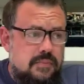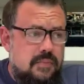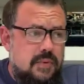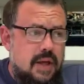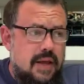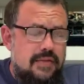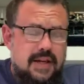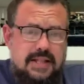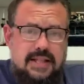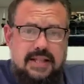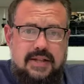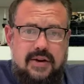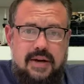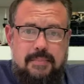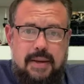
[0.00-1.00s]
this is
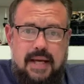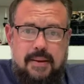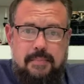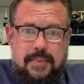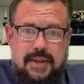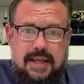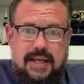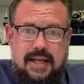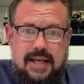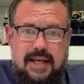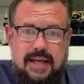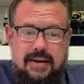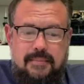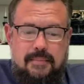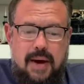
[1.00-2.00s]
going to be
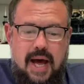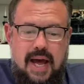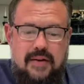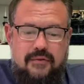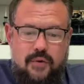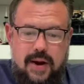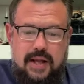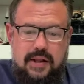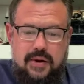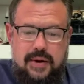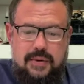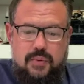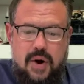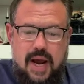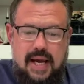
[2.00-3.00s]
completing my Frank
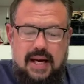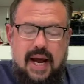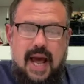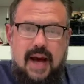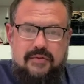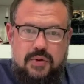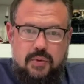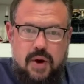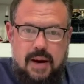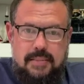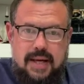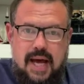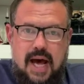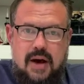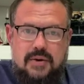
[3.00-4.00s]
Lloyd Wright. I have the Robbie
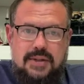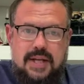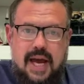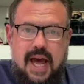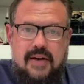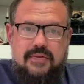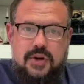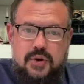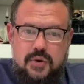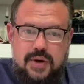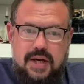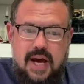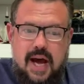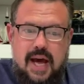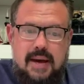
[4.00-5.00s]
House. I have the
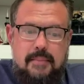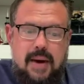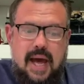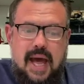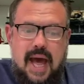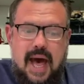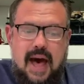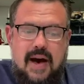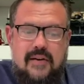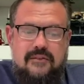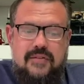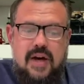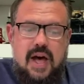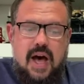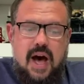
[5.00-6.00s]
Guggenheim. I have
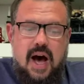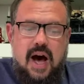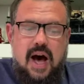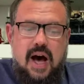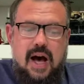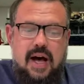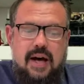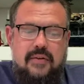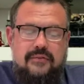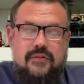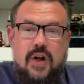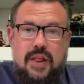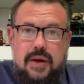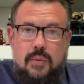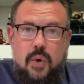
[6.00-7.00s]

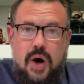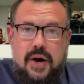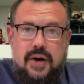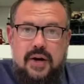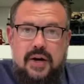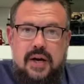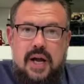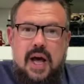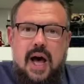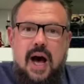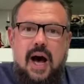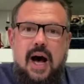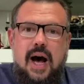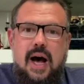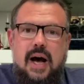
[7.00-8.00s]
Falling Water.
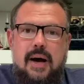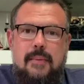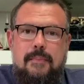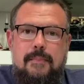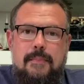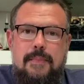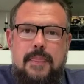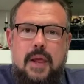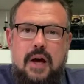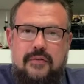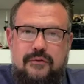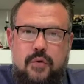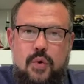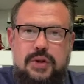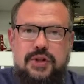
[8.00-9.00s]

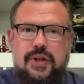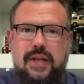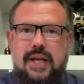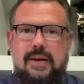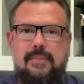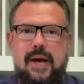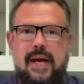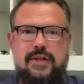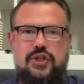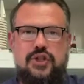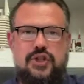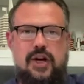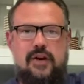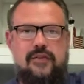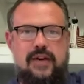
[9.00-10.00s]
Unfortunately, my
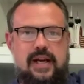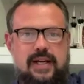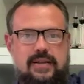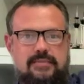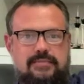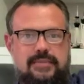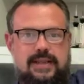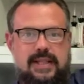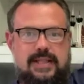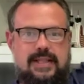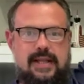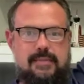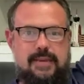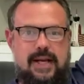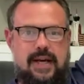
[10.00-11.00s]
shelving
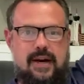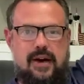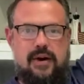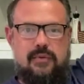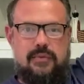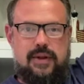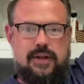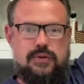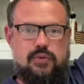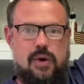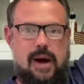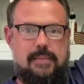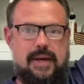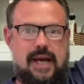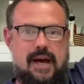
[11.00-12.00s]
system here, that's
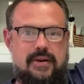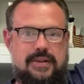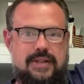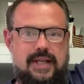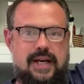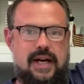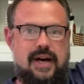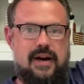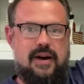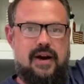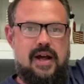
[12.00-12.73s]
Robbie House there,